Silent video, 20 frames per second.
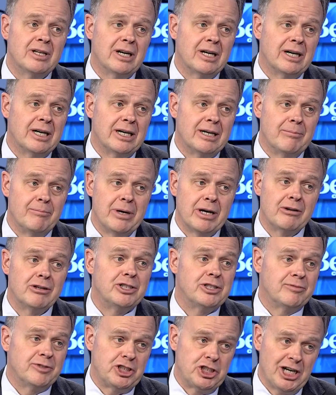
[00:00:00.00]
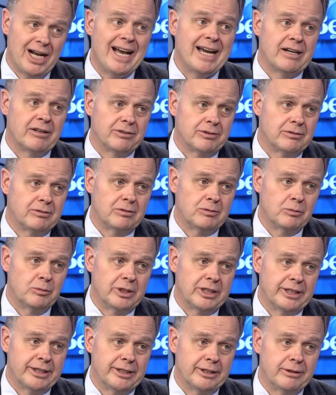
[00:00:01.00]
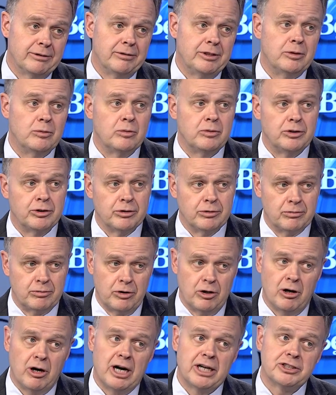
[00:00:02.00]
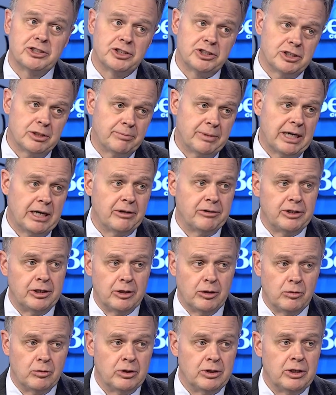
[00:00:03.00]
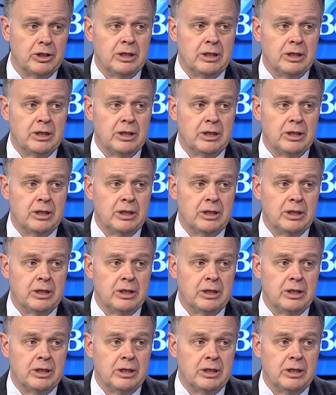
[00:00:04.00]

a uh, marriage of a child, where you, you're cautious about, you know,